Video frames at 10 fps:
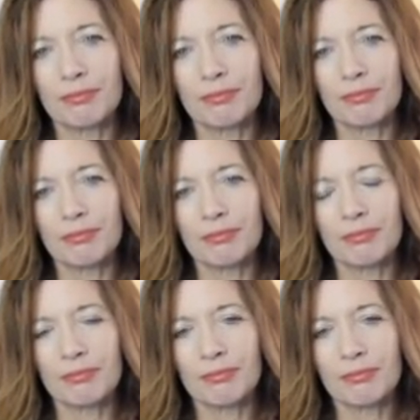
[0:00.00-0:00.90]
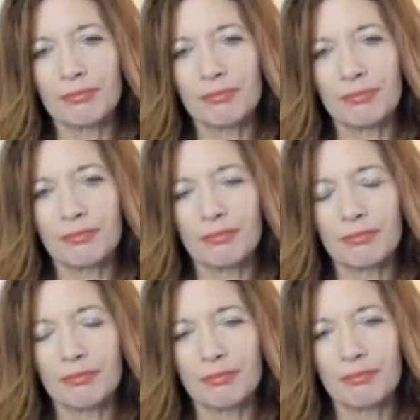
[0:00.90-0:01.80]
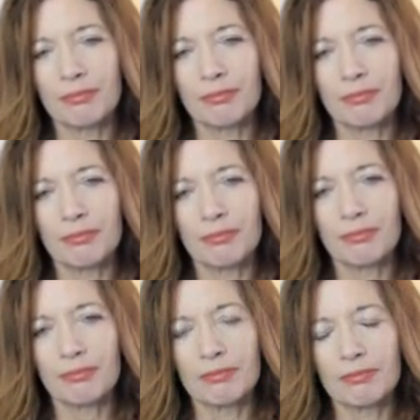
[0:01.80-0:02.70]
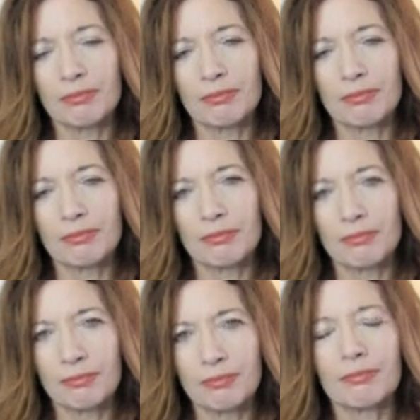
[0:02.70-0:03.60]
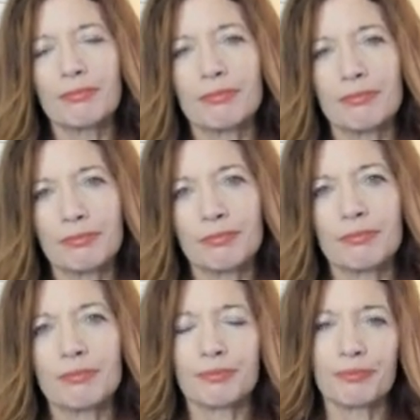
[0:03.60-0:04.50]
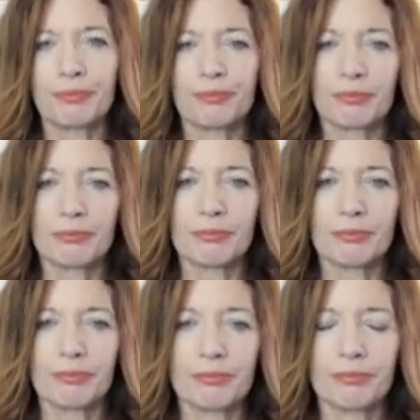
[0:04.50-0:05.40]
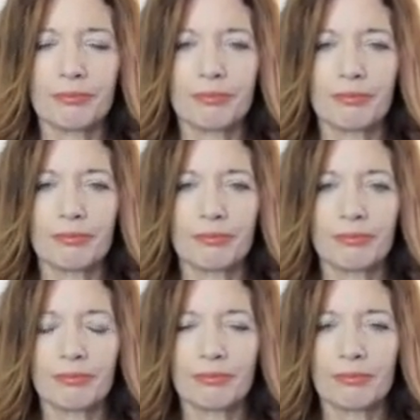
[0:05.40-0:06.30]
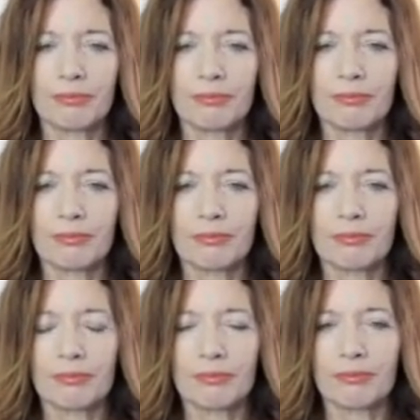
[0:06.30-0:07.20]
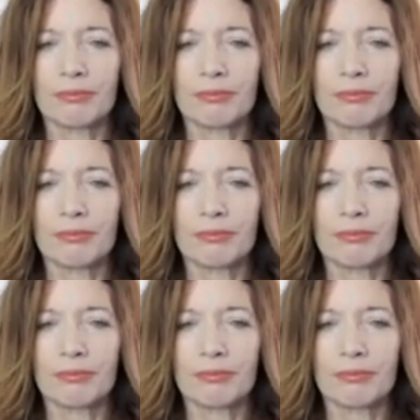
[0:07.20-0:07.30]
The person shown says nothing.